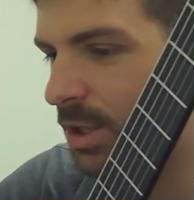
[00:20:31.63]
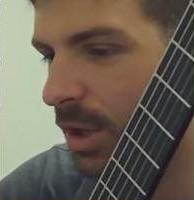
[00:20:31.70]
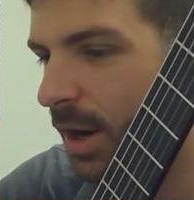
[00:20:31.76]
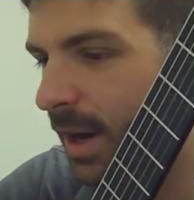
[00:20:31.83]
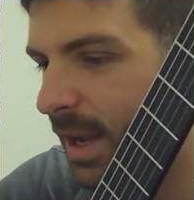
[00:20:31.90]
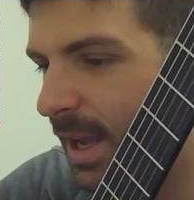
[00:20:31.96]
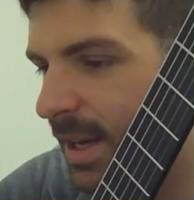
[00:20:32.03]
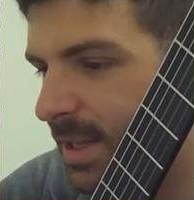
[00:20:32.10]
All
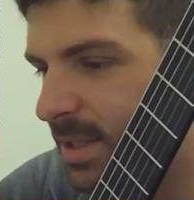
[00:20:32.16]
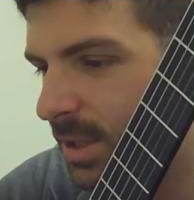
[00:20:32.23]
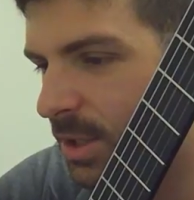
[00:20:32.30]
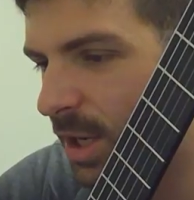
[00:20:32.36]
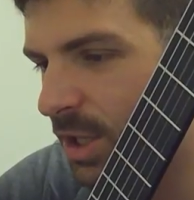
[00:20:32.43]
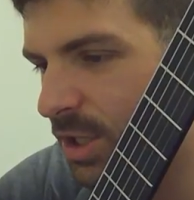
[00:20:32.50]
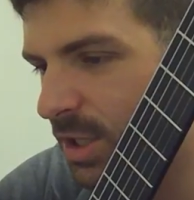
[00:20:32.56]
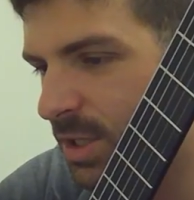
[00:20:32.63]
right, any
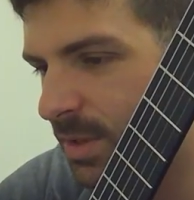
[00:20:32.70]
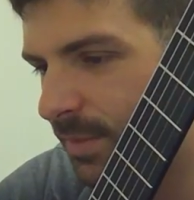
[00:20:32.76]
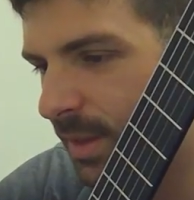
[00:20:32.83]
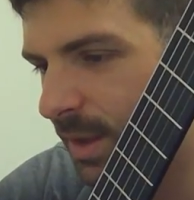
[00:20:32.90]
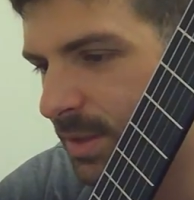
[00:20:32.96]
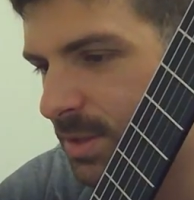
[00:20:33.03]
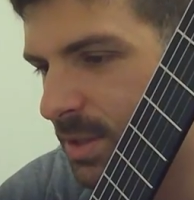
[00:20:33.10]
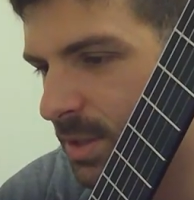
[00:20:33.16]
suggestions of
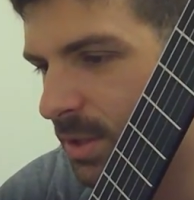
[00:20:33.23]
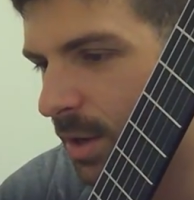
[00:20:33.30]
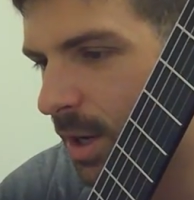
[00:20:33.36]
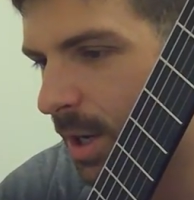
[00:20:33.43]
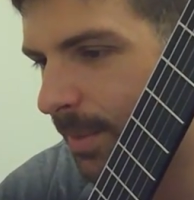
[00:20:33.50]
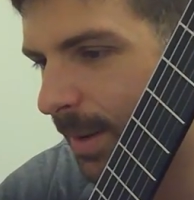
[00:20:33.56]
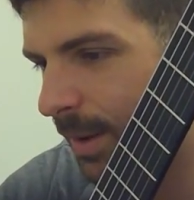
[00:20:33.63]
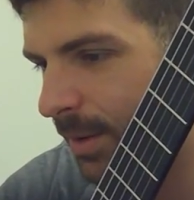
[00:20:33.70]
things to
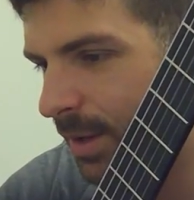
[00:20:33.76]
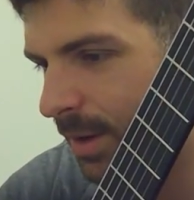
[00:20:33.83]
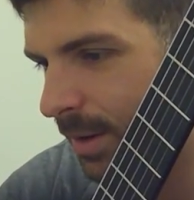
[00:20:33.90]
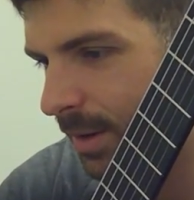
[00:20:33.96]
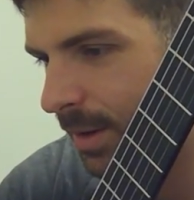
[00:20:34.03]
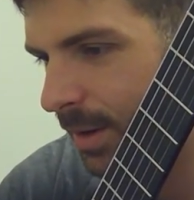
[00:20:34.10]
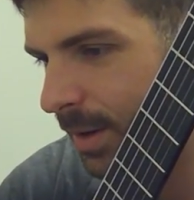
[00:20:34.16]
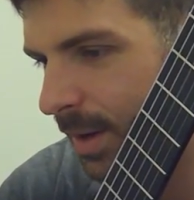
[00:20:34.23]
talk about
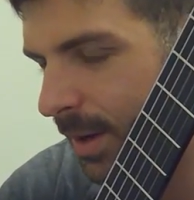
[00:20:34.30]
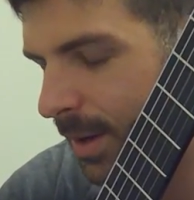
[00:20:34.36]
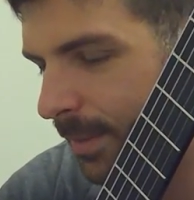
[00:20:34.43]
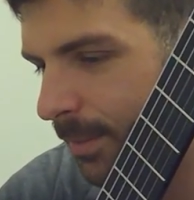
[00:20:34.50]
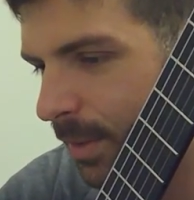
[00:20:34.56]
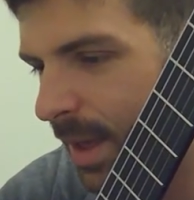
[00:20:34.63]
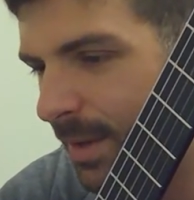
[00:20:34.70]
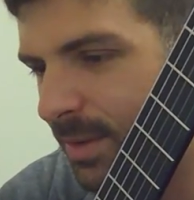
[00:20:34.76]
here?
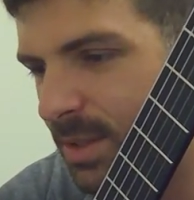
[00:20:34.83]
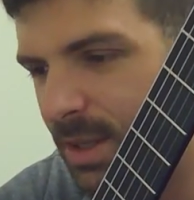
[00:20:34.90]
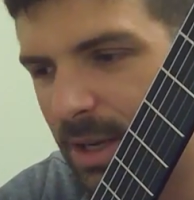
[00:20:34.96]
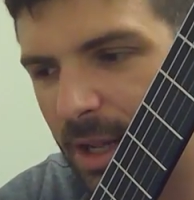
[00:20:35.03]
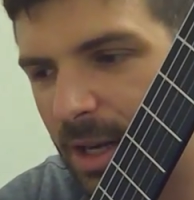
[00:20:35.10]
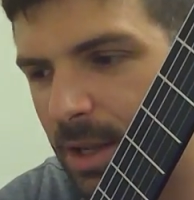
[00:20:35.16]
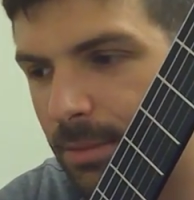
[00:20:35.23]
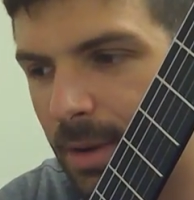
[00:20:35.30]
We haven't done
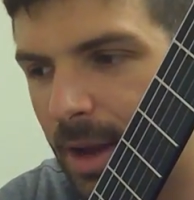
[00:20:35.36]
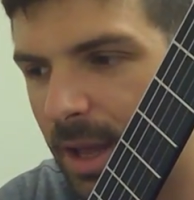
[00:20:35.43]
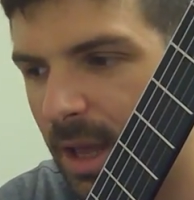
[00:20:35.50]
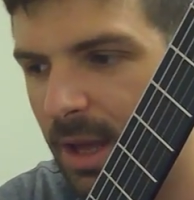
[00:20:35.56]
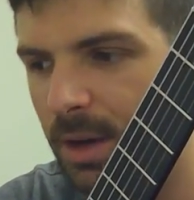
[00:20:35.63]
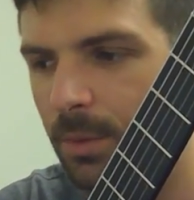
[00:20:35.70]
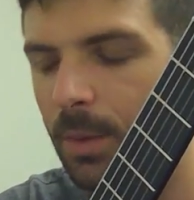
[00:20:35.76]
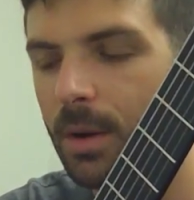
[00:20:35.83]
any right
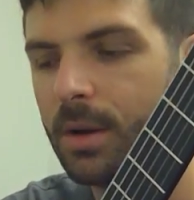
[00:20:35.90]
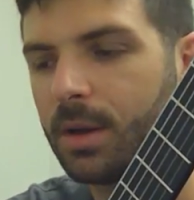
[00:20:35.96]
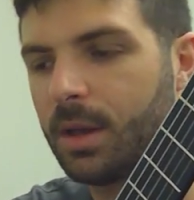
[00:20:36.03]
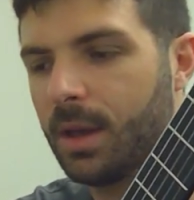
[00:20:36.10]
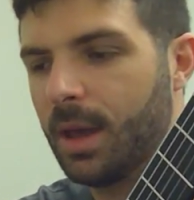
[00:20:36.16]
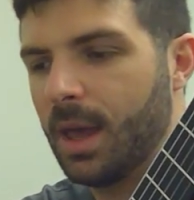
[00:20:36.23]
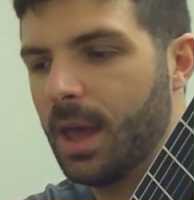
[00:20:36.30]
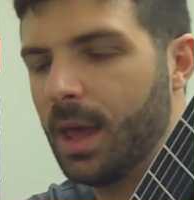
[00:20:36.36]
hand work,
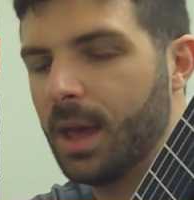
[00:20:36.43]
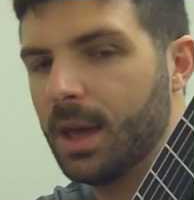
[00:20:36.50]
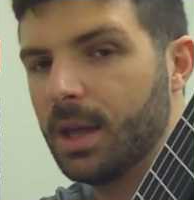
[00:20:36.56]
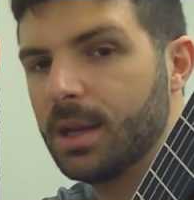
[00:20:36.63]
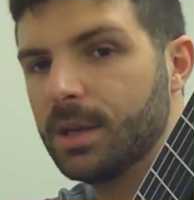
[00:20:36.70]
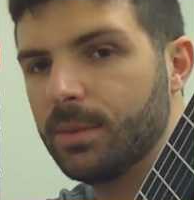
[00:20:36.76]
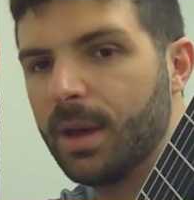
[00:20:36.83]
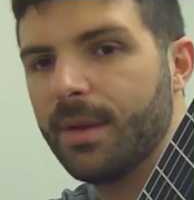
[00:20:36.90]

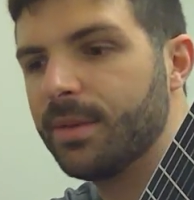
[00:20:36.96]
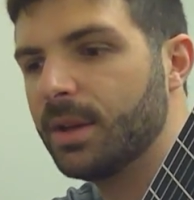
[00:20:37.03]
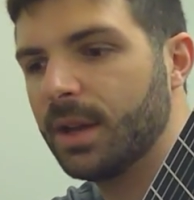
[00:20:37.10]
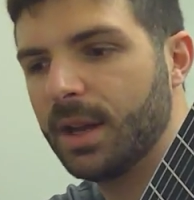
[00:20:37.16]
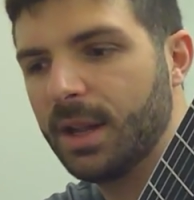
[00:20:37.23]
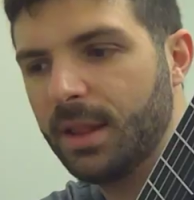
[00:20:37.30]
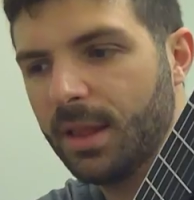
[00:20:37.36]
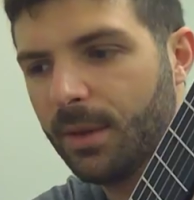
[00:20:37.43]
and we haven't done
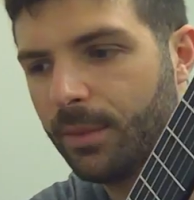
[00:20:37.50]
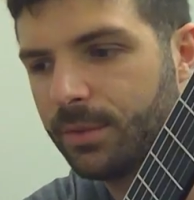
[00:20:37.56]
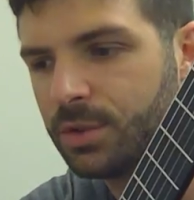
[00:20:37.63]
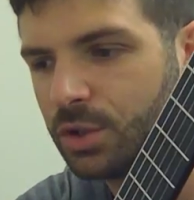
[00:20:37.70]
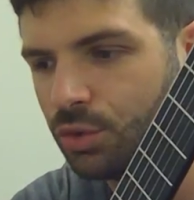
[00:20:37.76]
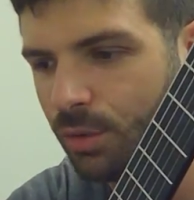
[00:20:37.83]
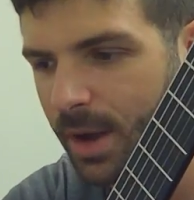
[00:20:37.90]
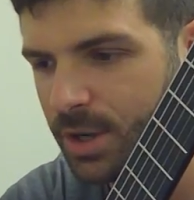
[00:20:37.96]
anything with
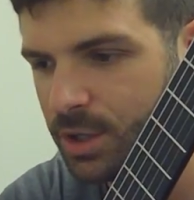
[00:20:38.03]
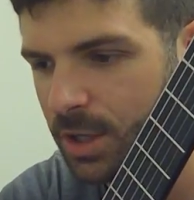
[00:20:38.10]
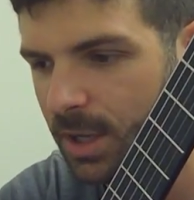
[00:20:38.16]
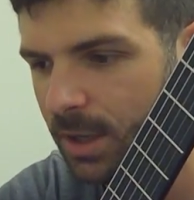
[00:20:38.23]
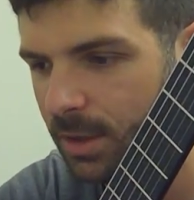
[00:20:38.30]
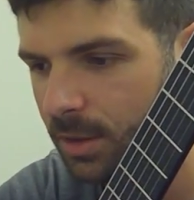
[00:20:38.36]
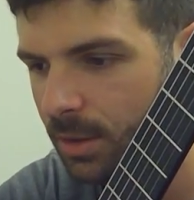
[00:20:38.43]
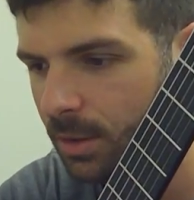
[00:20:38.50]

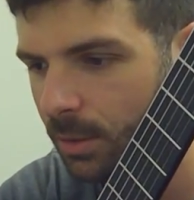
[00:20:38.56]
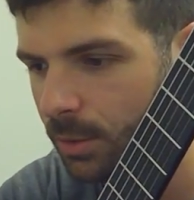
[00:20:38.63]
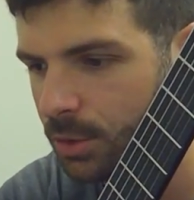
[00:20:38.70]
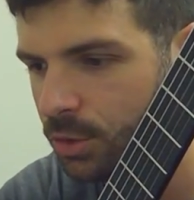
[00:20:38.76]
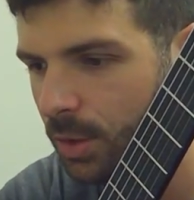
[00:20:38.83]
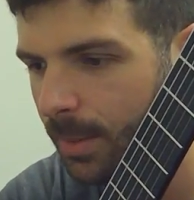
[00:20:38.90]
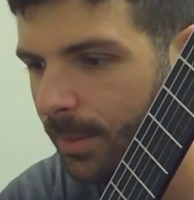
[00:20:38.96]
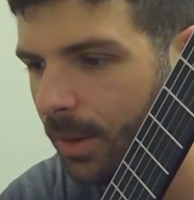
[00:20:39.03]
stretching or
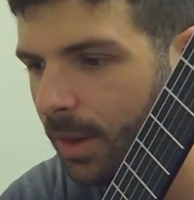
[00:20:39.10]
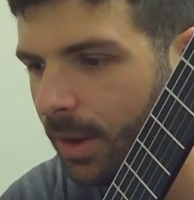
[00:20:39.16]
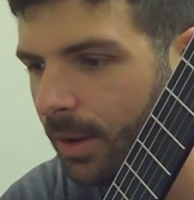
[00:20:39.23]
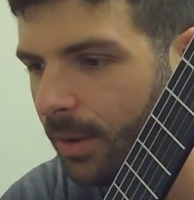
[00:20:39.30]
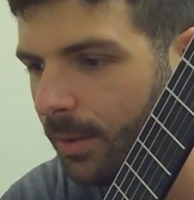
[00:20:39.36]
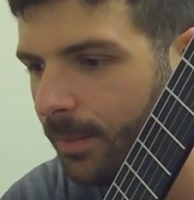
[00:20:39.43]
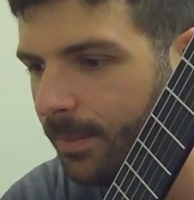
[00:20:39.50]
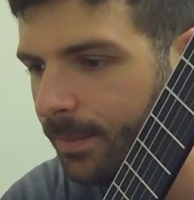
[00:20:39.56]

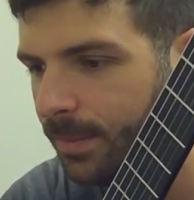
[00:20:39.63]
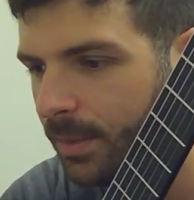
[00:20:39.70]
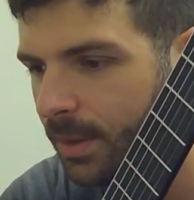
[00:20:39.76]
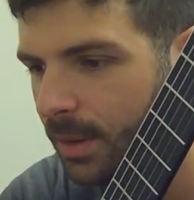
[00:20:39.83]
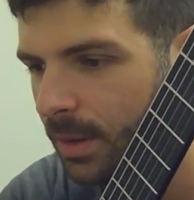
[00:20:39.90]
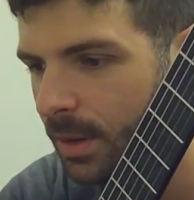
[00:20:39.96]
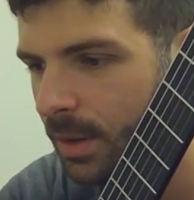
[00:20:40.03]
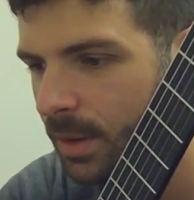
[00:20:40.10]
tremolo.
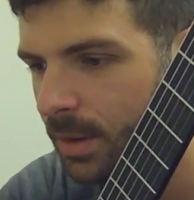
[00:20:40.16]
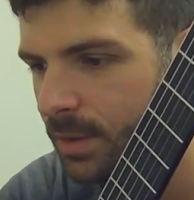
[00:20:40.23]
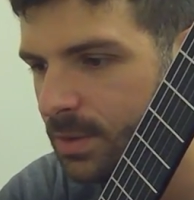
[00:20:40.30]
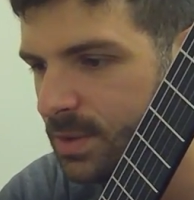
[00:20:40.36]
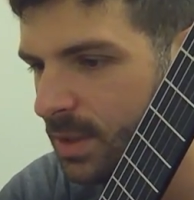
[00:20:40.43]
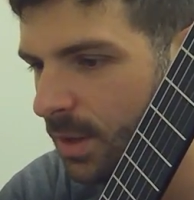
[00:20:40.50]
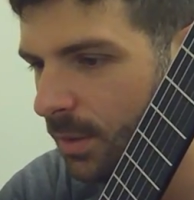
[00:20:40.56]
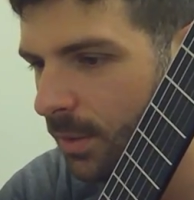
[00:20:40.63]

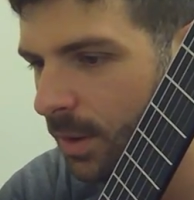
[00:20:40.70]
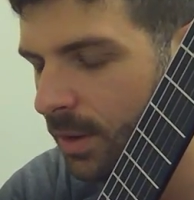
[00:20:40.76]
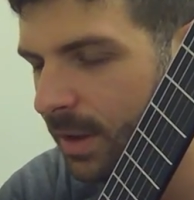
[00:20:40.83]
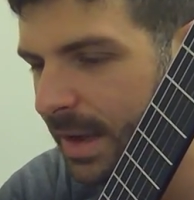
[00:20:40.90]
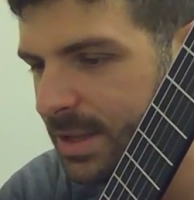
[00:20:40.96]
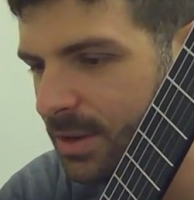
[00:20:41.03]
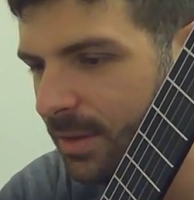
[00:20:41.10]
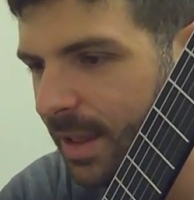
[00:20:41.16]
So are you
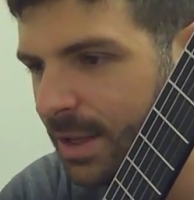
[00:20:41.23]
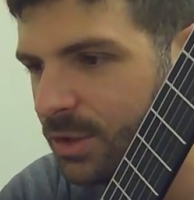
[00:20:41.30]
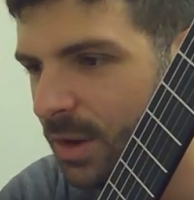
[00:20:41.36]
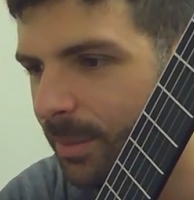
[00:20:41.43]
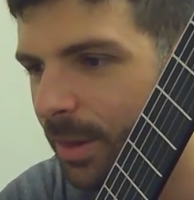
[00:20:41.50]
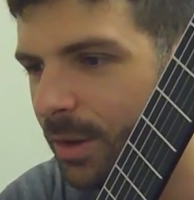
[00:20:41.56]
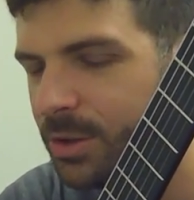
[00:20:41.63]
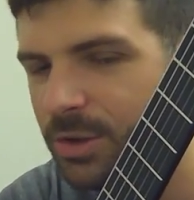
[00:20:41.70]
guys on that
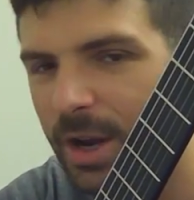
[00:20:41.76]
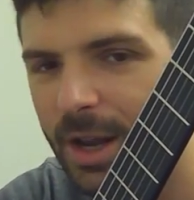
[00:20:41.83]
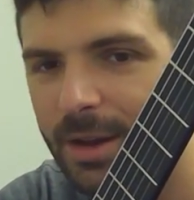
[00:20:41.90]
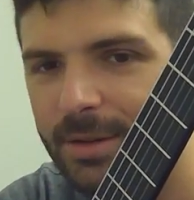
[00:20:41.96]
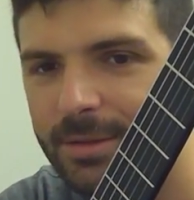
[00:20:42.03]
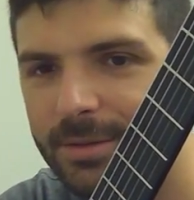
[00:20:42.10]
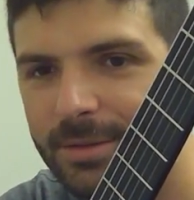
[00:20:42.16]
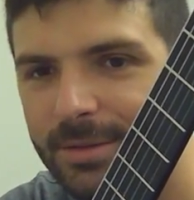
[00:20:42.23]
tremolo
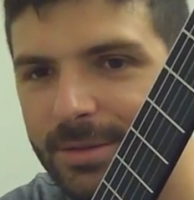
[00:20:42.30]
train?